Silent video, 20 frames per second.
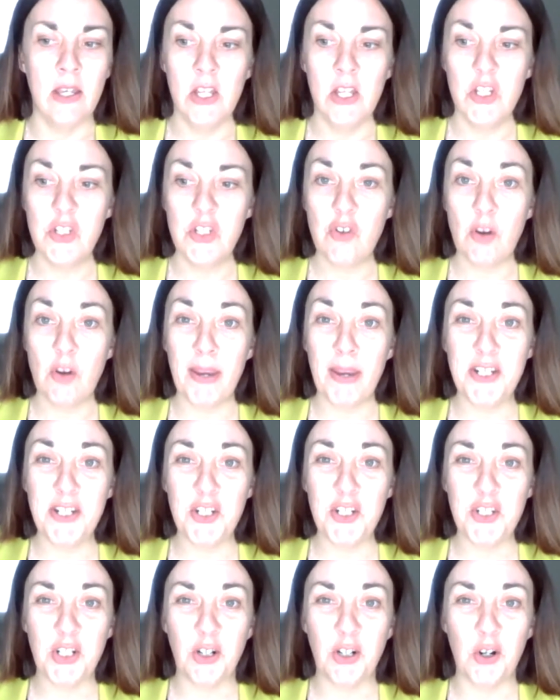Just a reminder
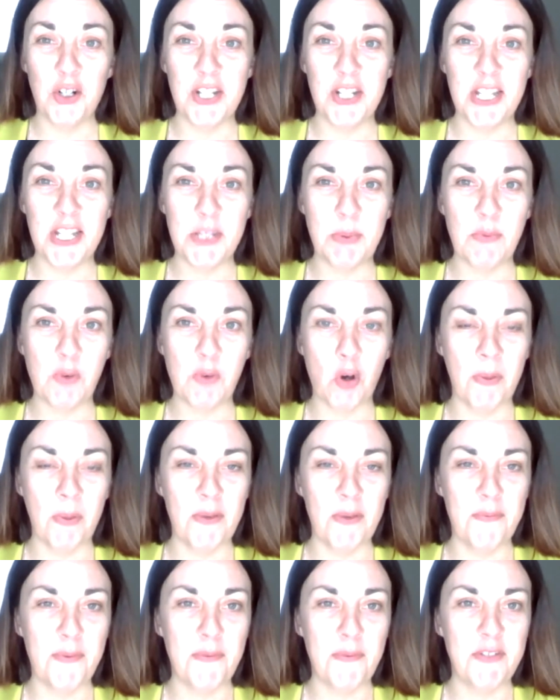to our audience, we've got
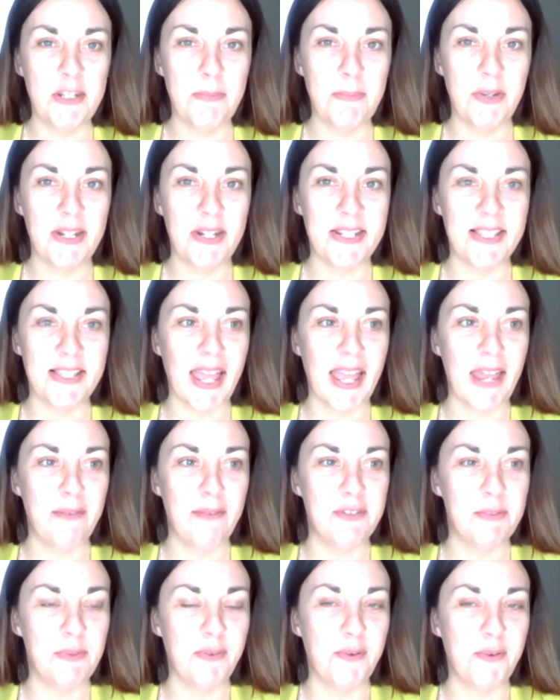about 15 minutes left,
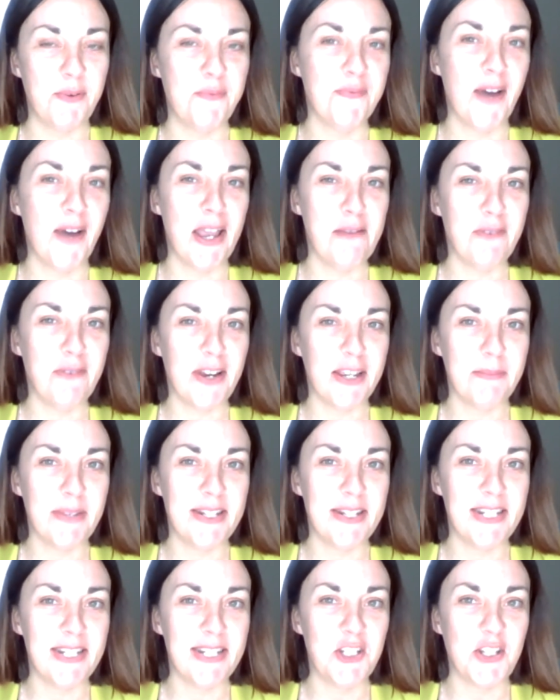and we've got 5
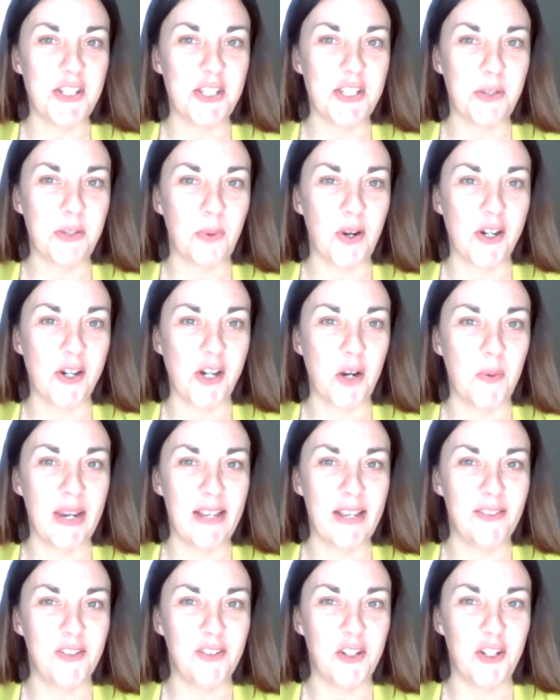recommendations to work our way
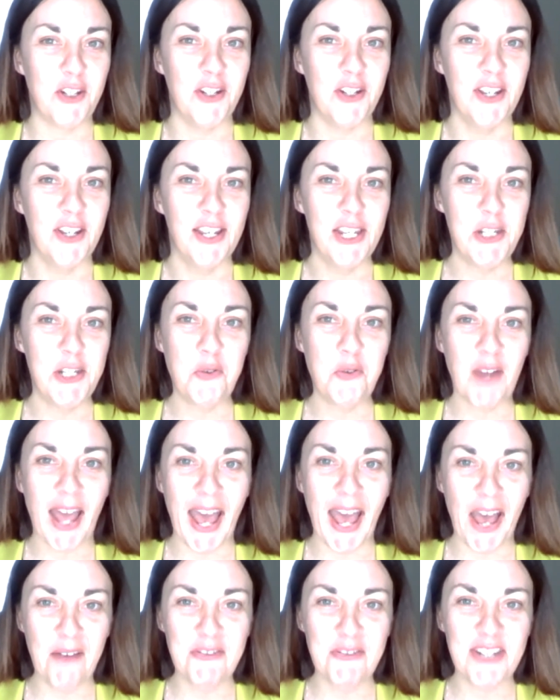through. You don't
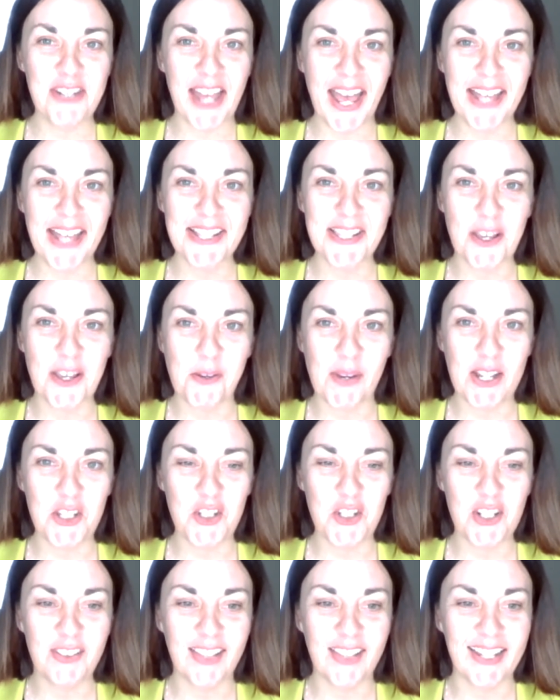have to ask a
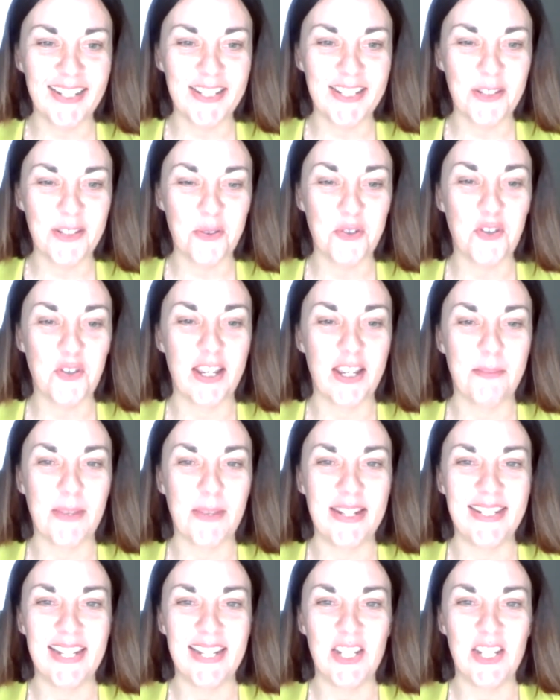question linked to those
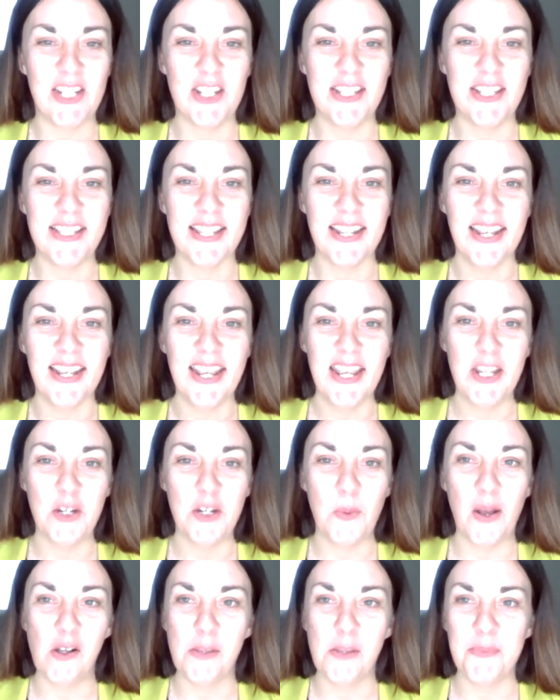recommendations. You're
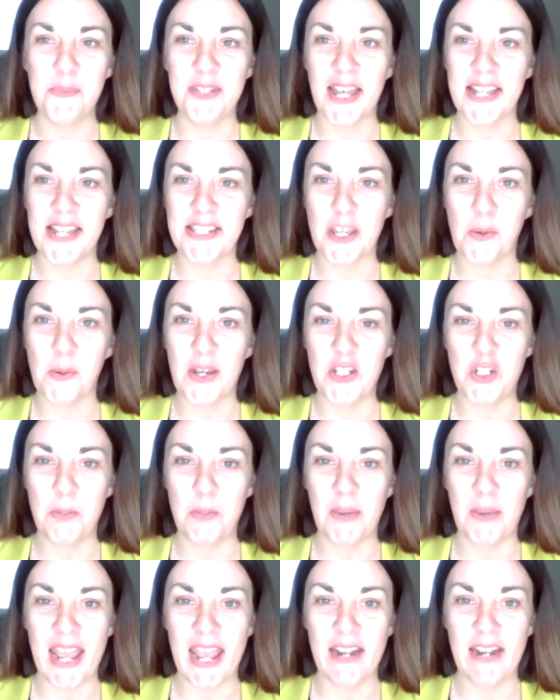welcome to ask a question
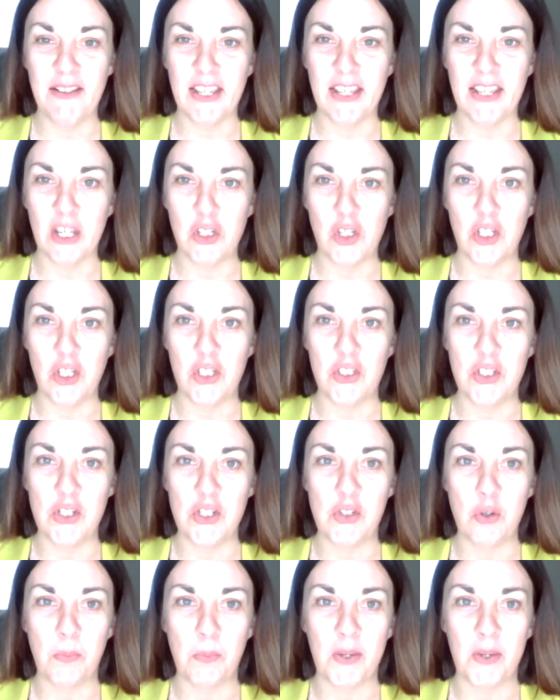about anything, and you can do
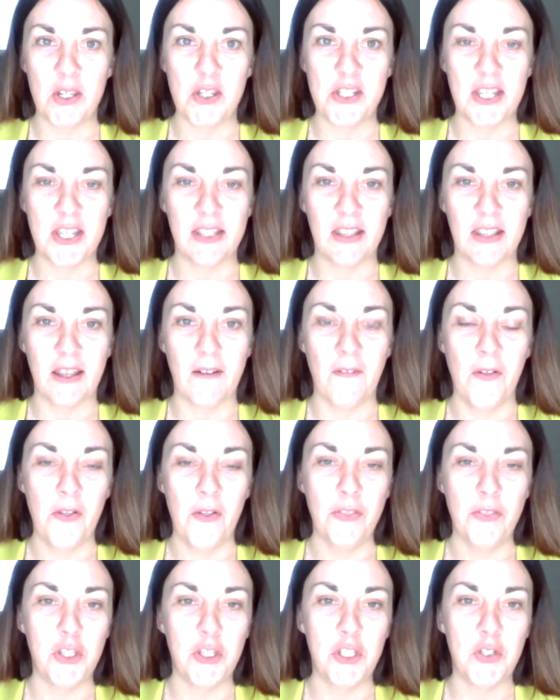so by using
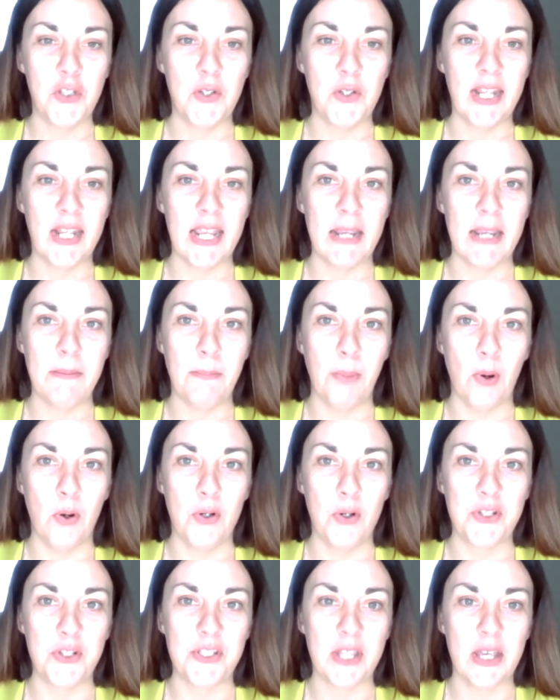the Q&A
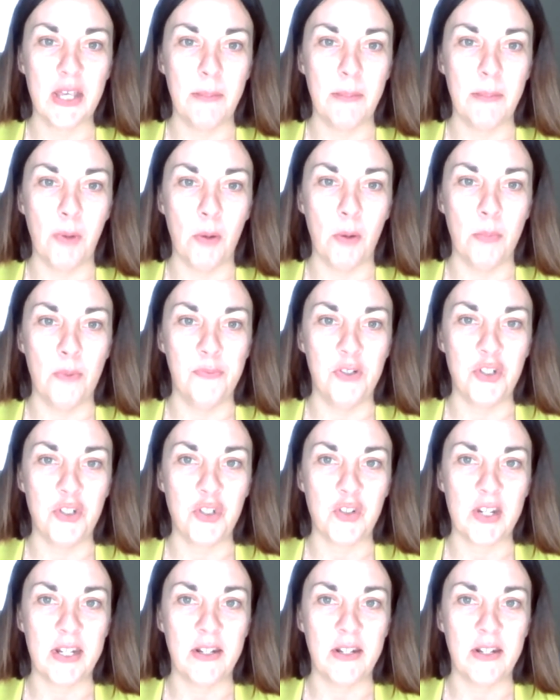box at the bottom of your
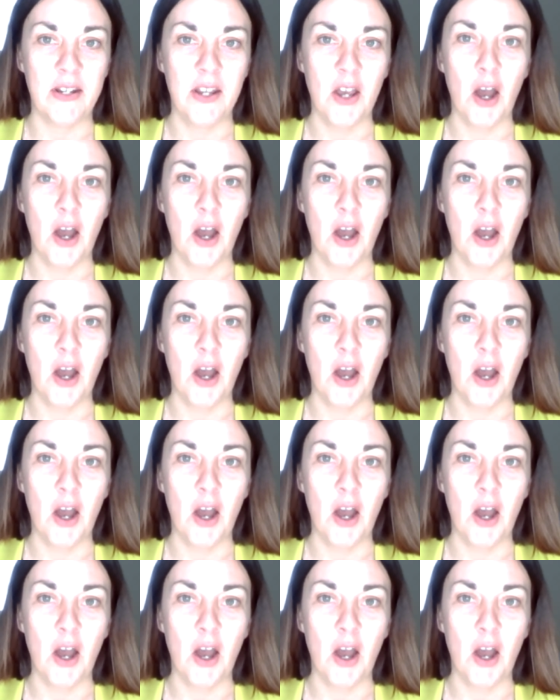screen.